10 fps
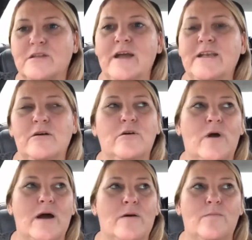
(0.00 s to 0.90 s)
So I
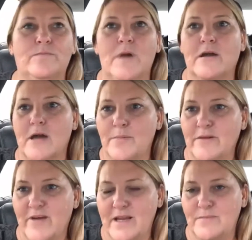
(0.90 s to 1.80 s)
know um, a
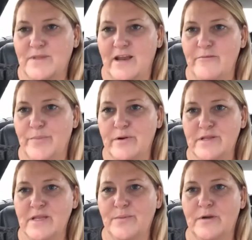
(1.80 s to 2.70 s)
couple of items that I
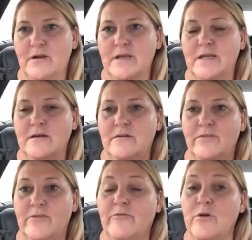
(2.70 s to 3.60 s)
personally put on
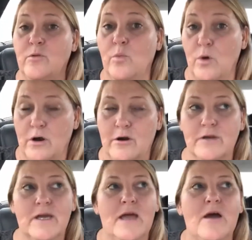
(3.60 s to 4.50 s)
here through
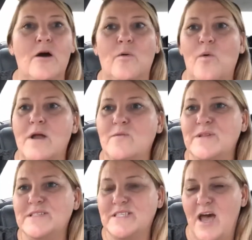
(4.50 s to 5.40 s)
work. One
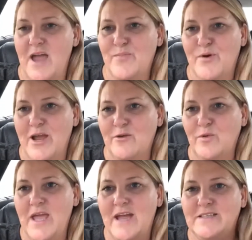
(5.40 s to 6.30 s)
was a typewriter.
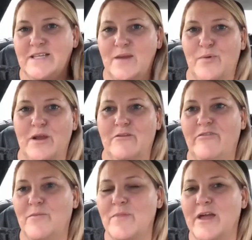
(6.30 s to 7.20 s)
We had a typewriter
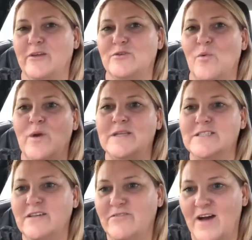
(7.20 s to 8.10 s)
from like
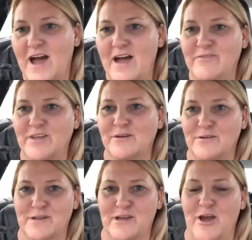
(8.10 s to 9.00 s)
25
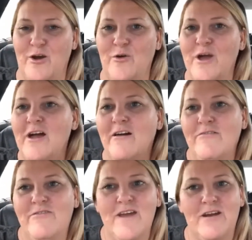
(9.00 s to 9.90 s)
years ago.
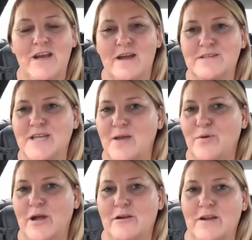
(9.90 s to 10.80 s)
Very nice
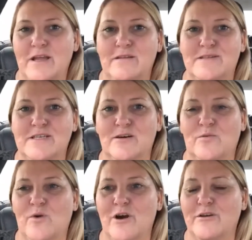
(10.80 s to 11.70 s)
typewriter. It
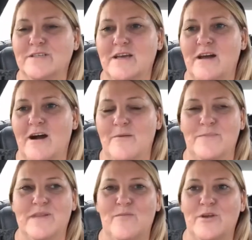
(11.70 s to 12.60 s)
still worked
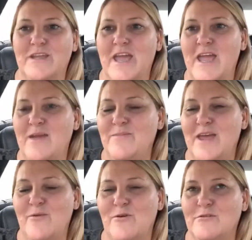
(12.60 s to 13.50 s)
um, someone came,
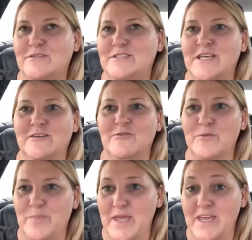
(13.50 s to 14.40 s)
they were
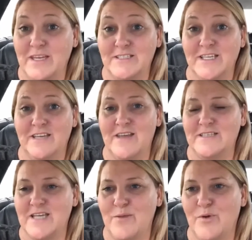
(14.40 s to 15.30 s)
tickled pink to get
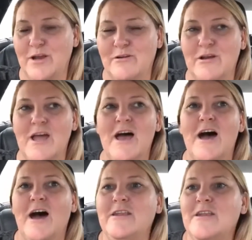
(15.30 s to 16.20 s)
that typewriter.
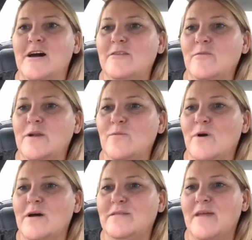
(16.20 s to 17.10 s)
Another one
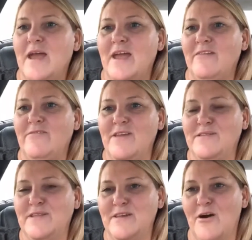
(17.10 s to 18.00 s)
was a
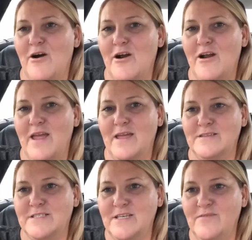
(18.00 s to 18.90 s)
VCR
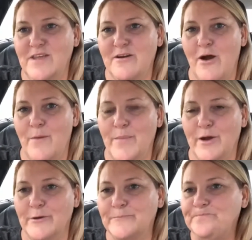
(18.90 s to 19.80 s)
and TV
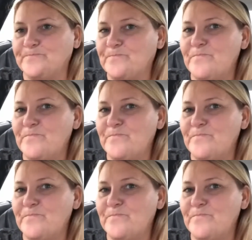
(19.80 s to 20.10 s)
combo.